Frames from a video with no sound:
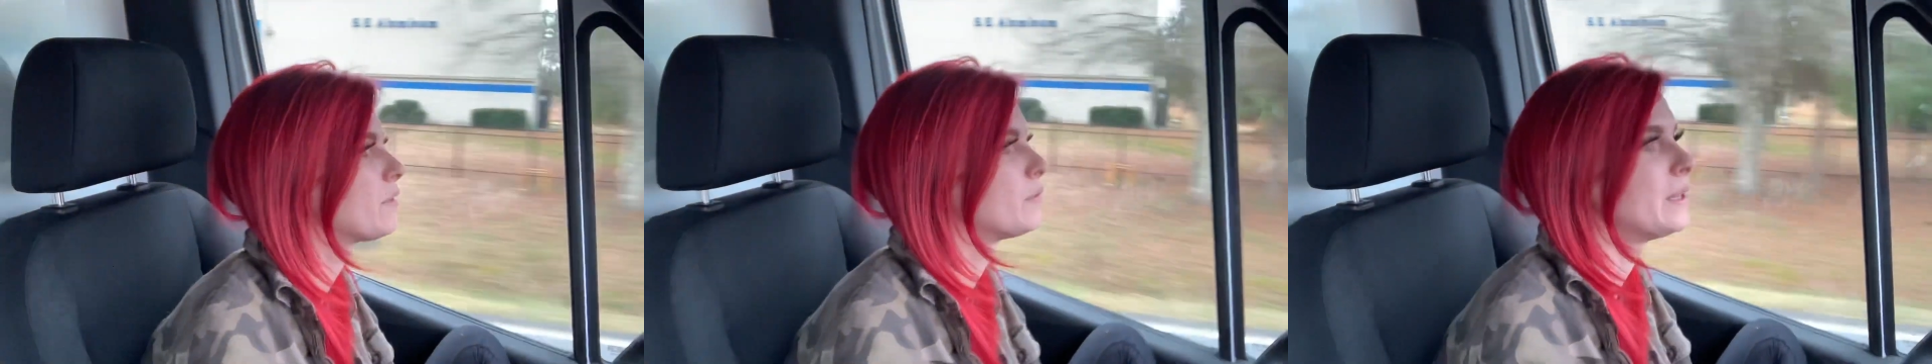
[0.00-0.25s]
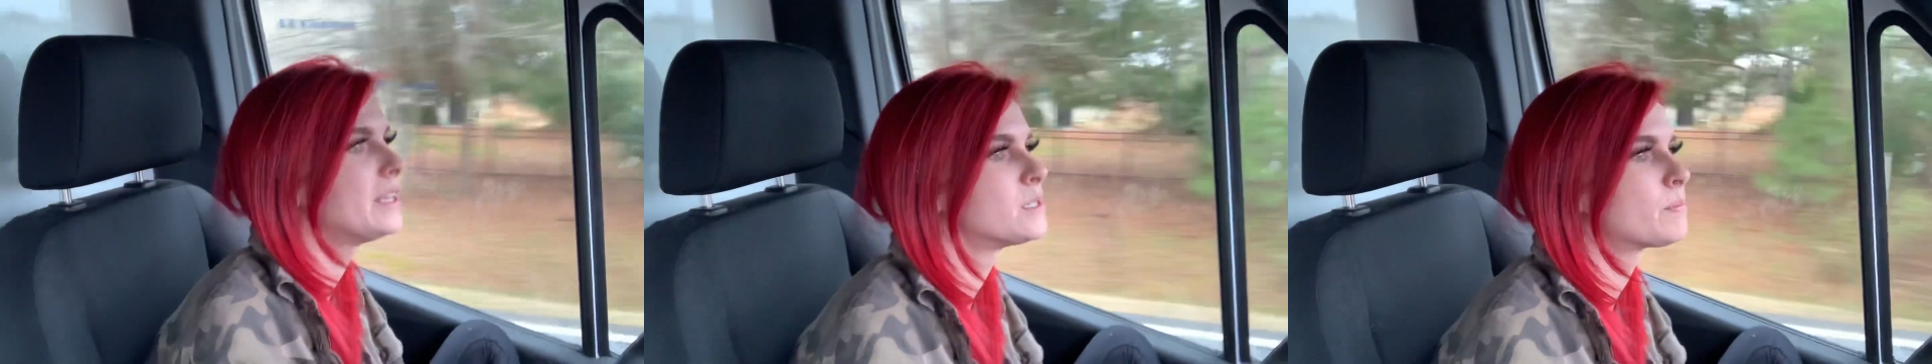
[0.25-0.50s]

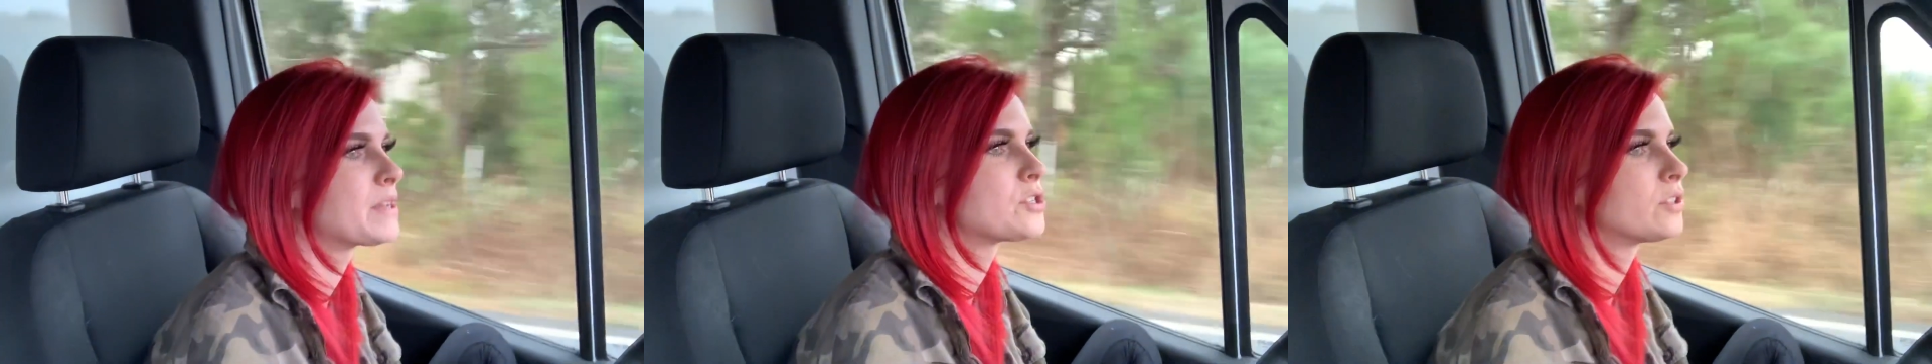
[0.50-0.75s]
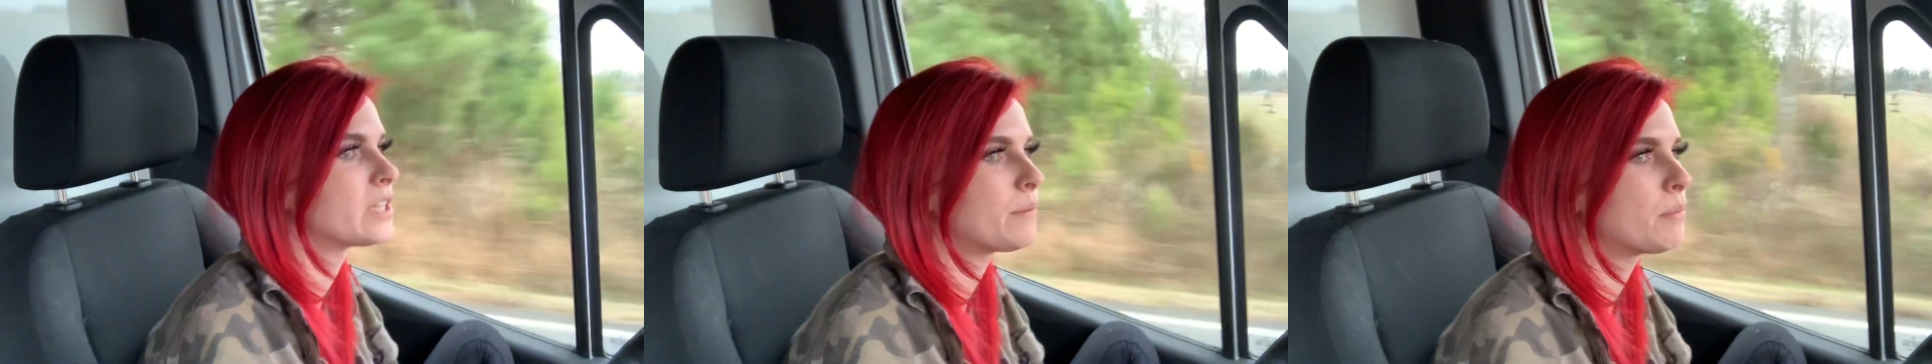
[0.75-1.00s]
really
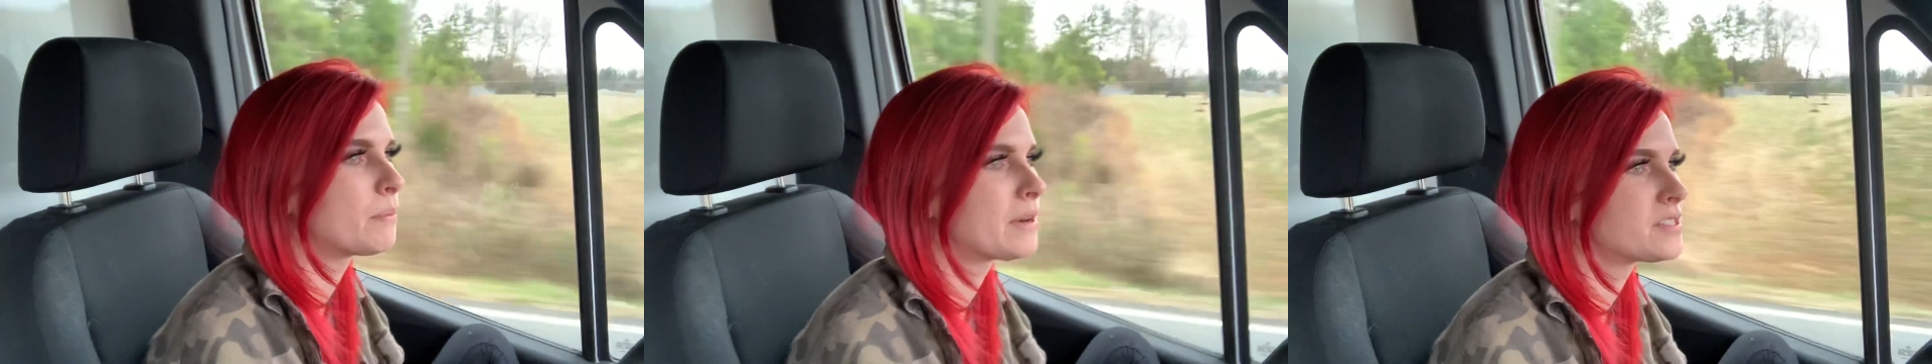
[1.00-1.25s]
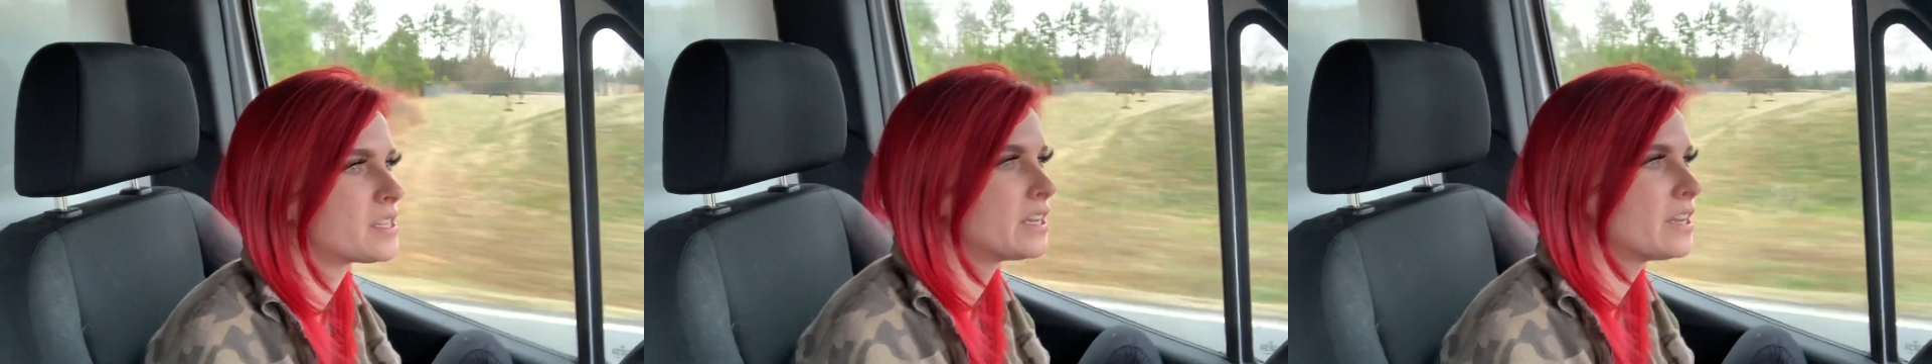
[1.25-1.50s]
special type of
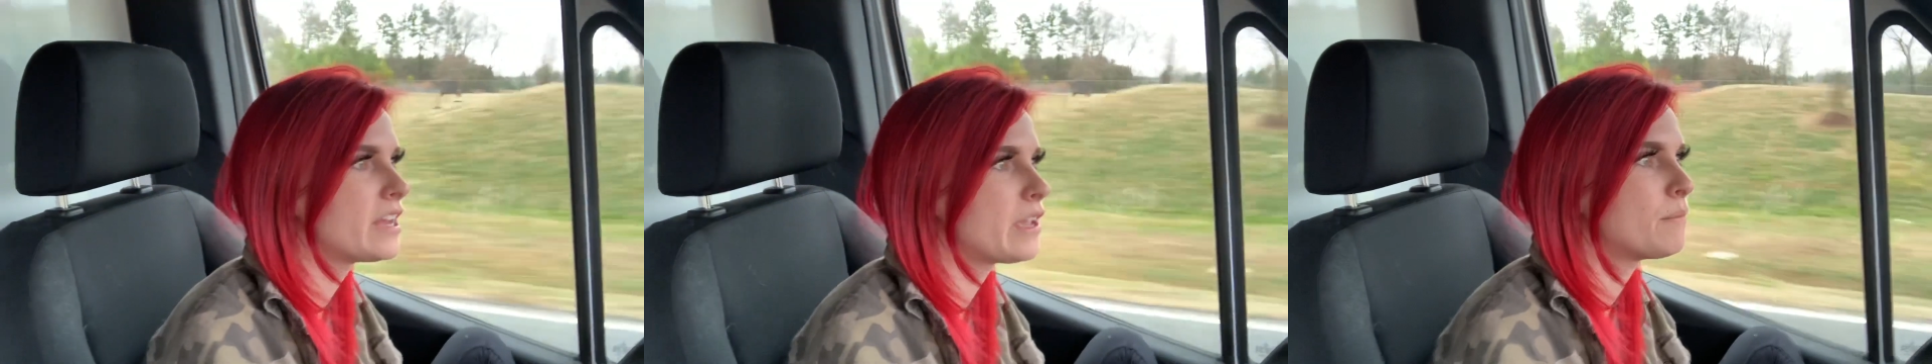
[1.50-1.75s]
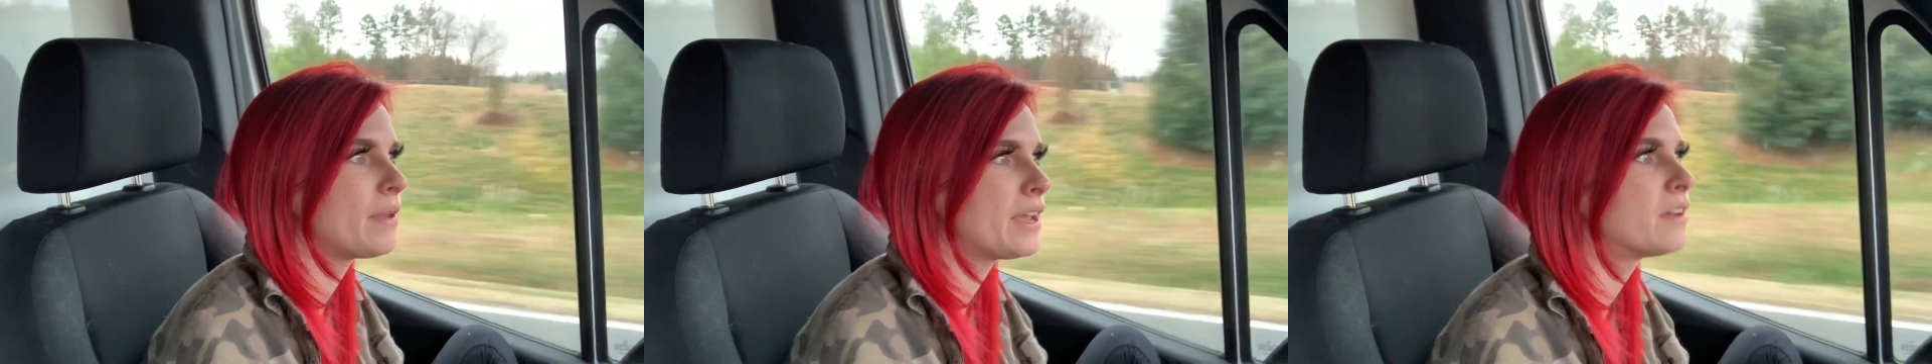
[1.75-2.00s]
person to date me.